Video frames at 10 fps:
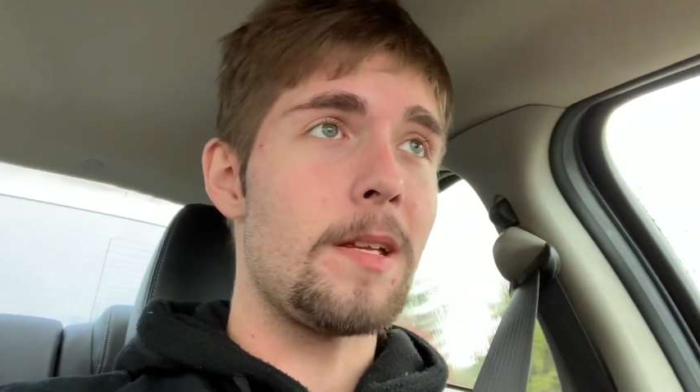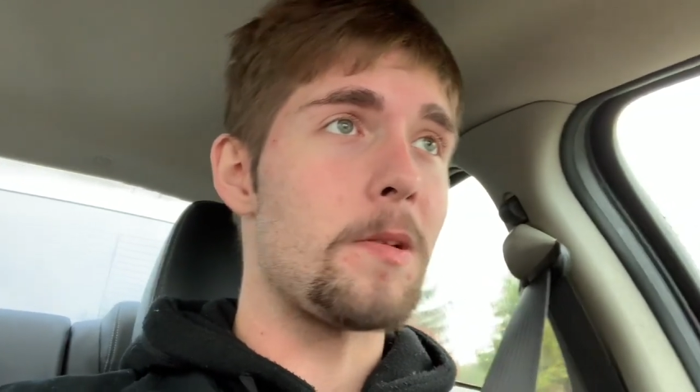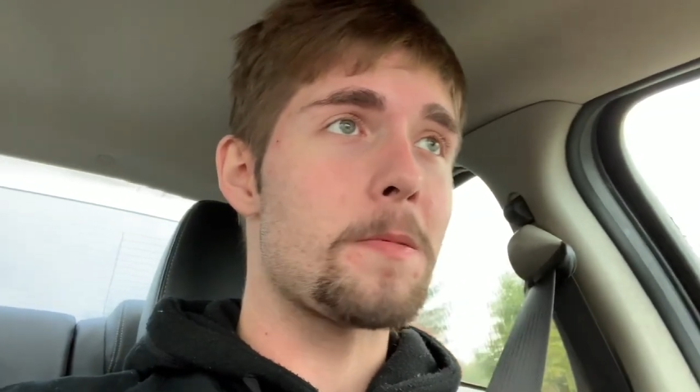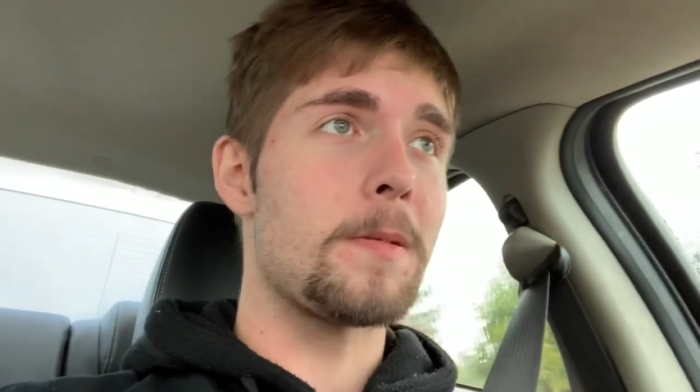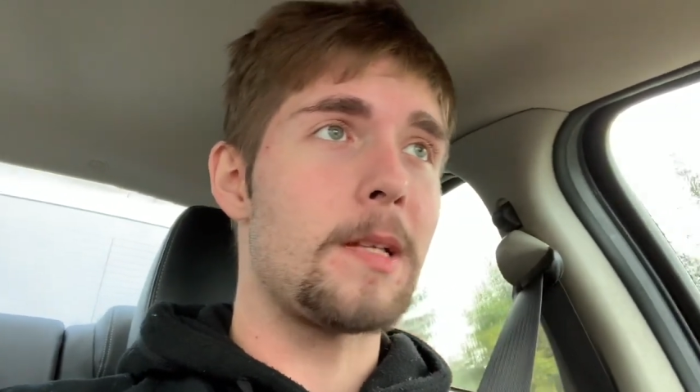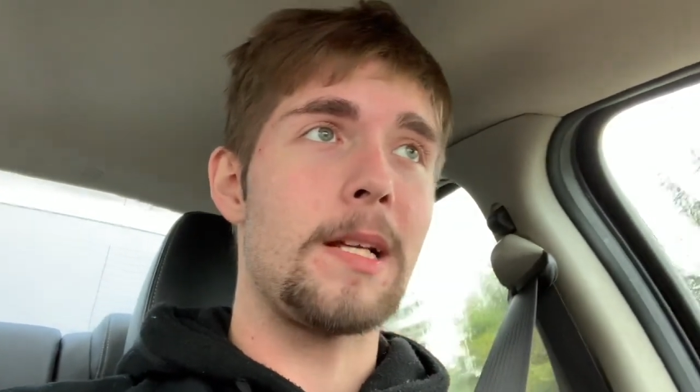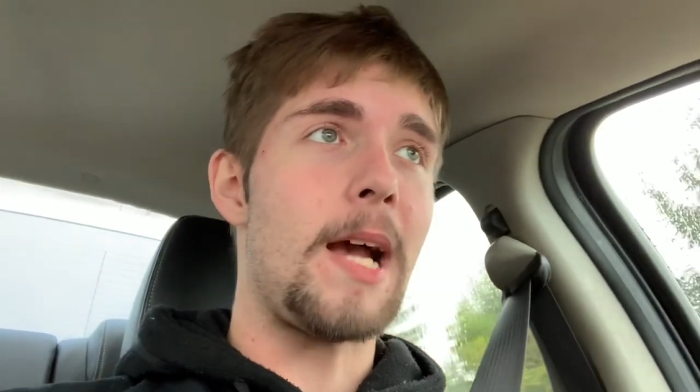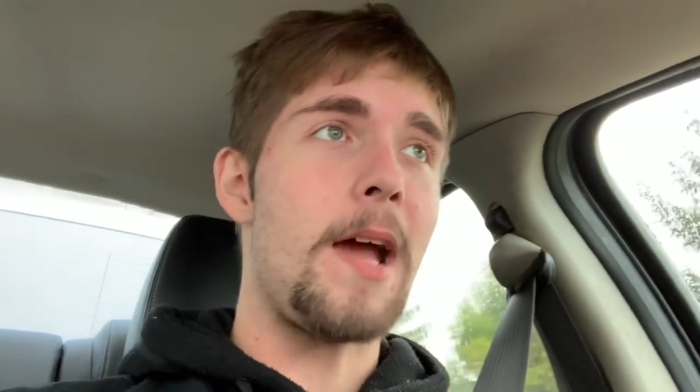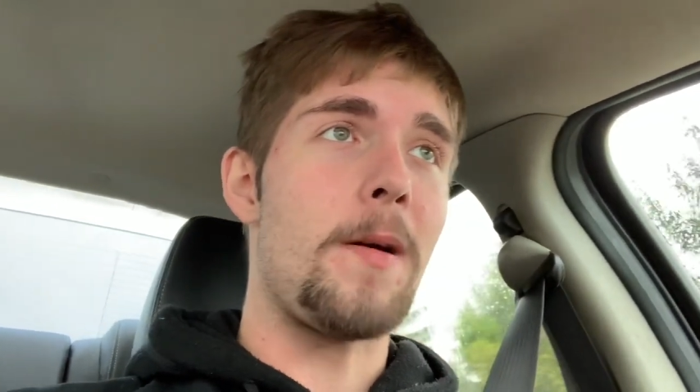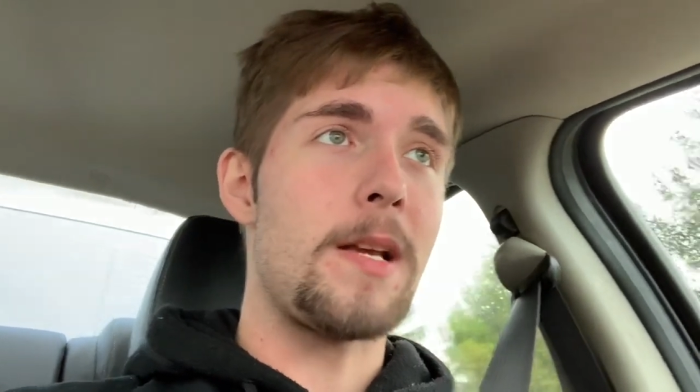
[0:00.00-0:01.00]
he was the
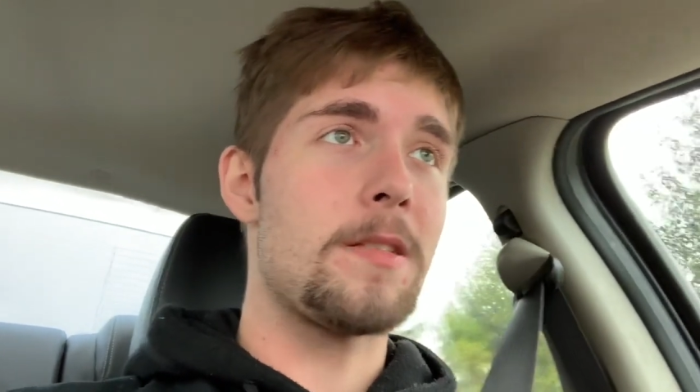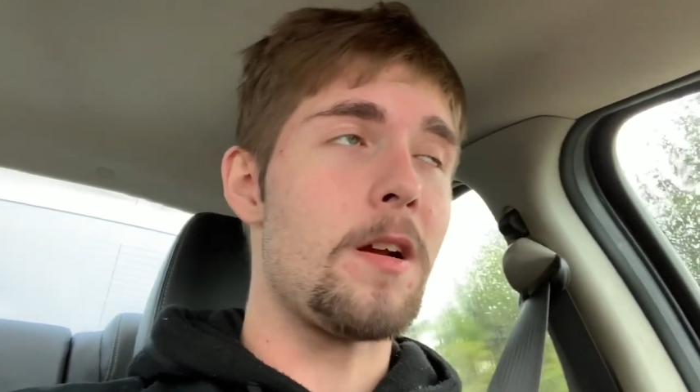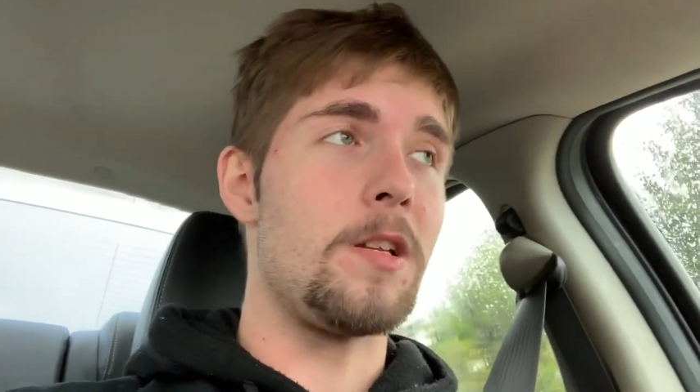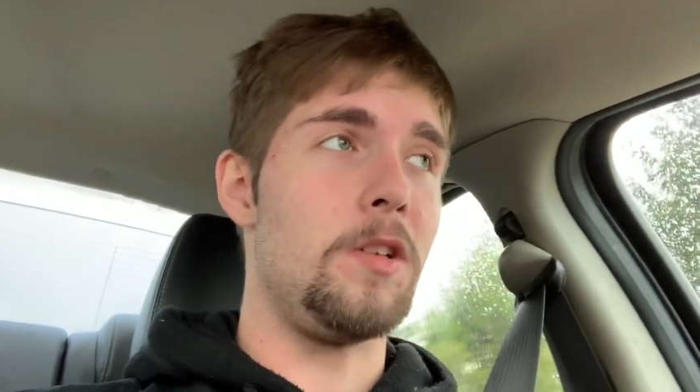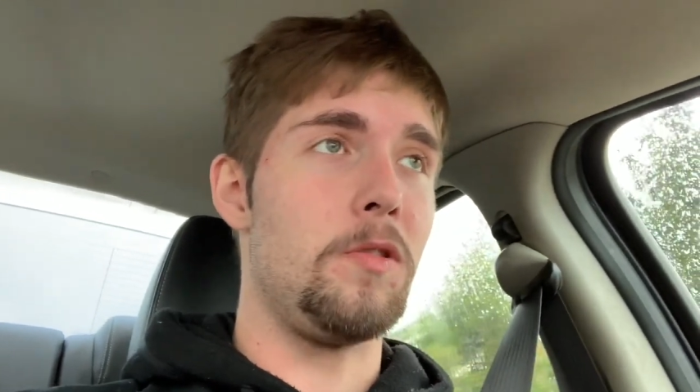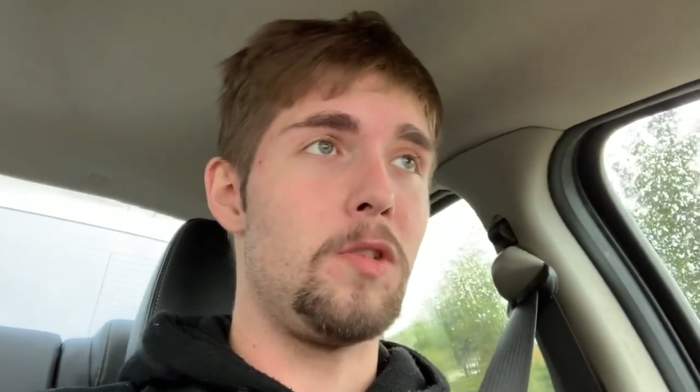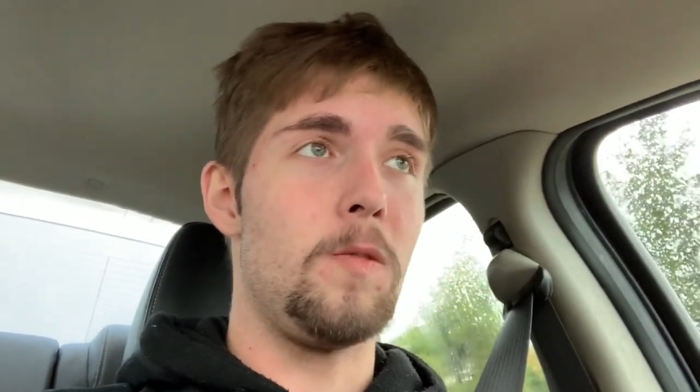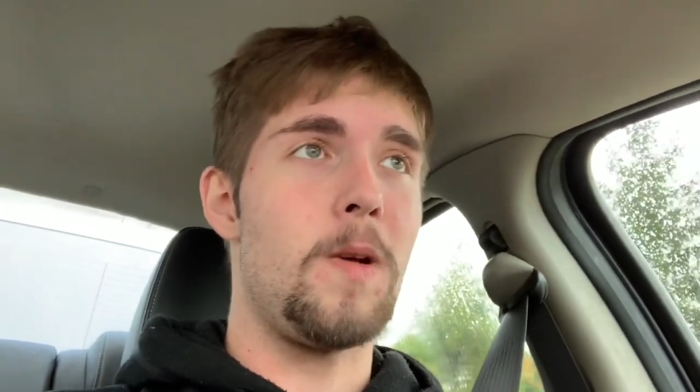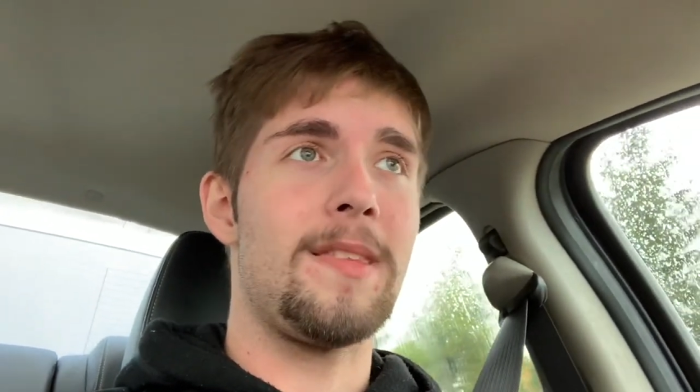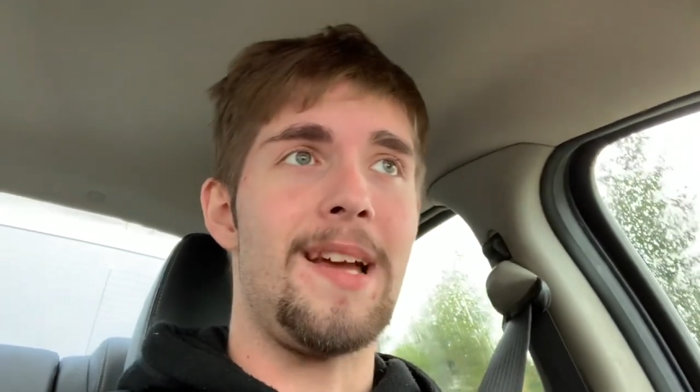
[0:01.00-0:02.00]
guy who I started
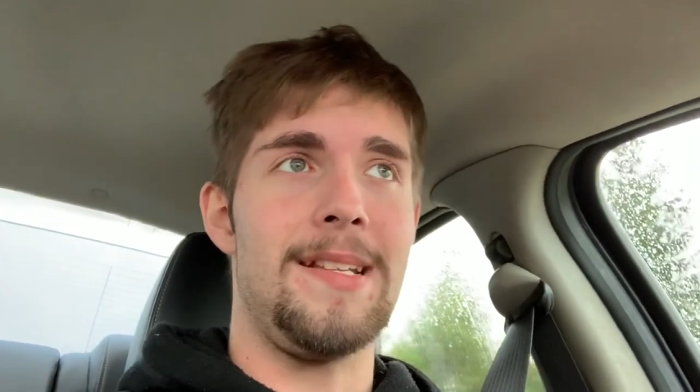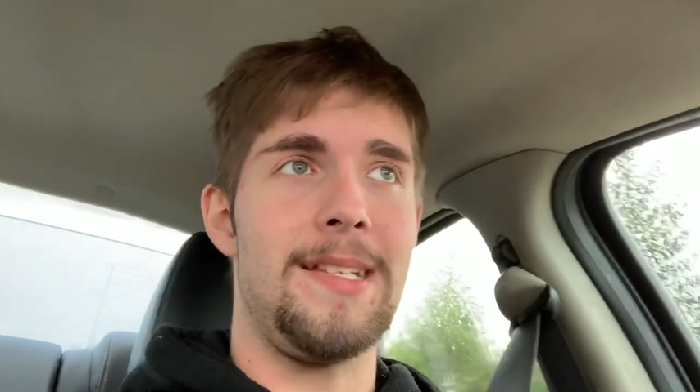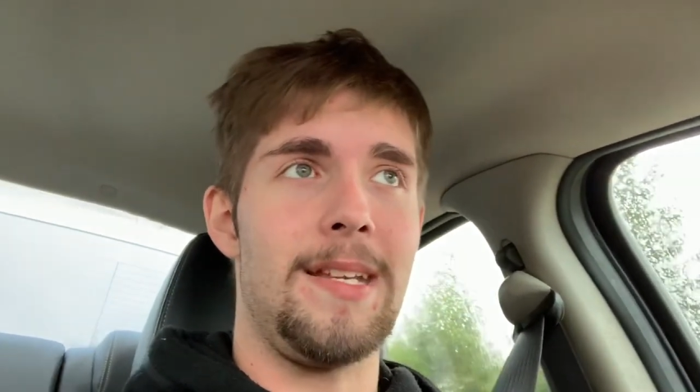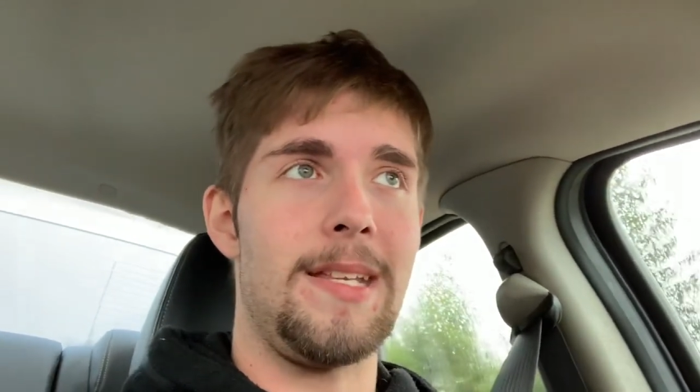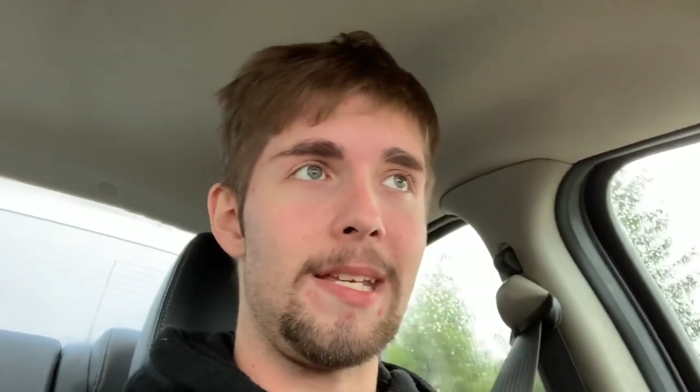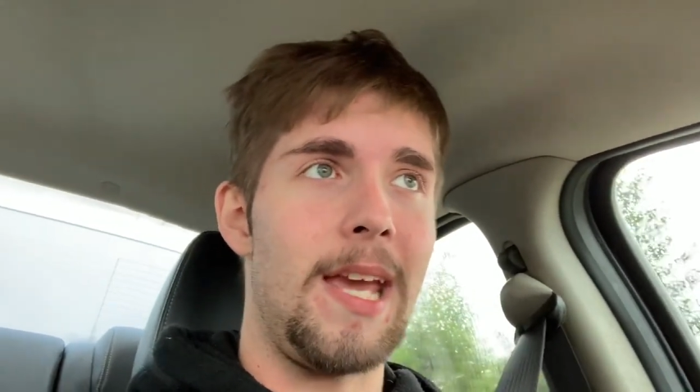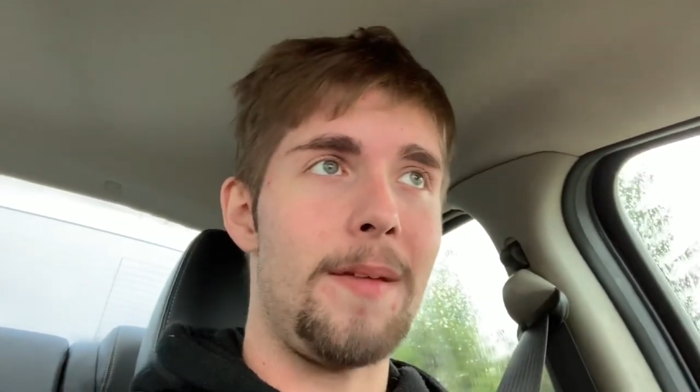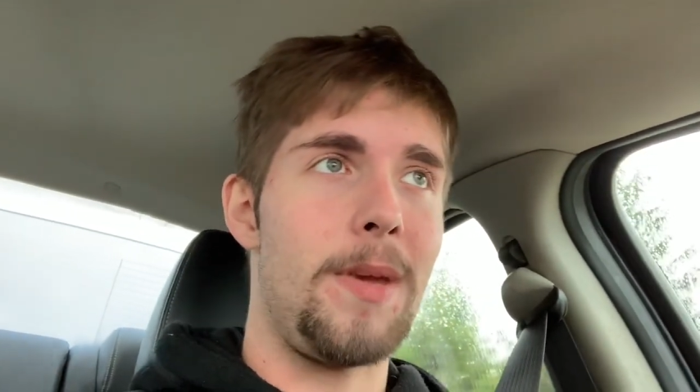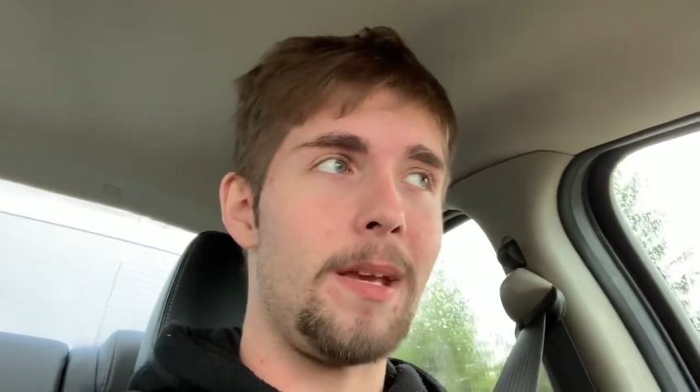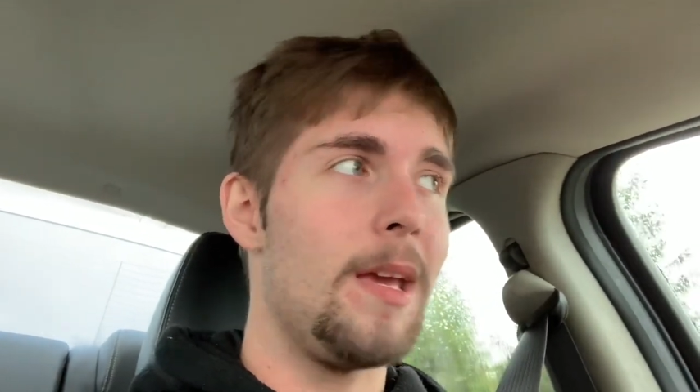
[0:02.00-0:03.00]
YouTube with on TND
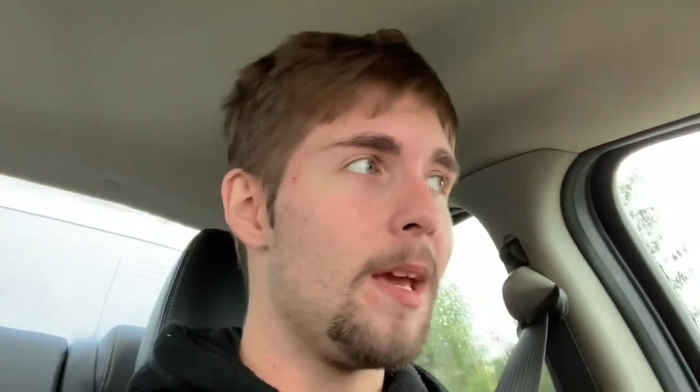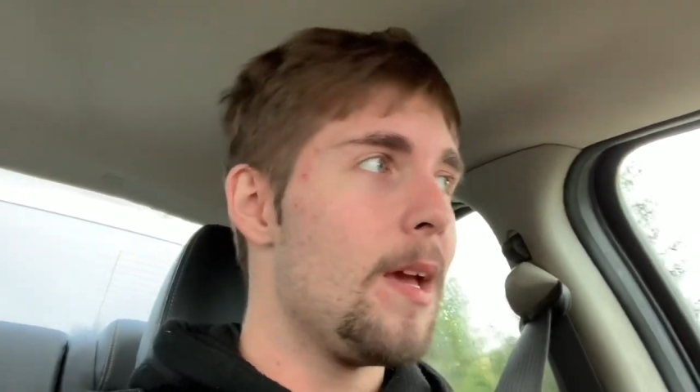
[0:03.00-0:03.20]
Gaming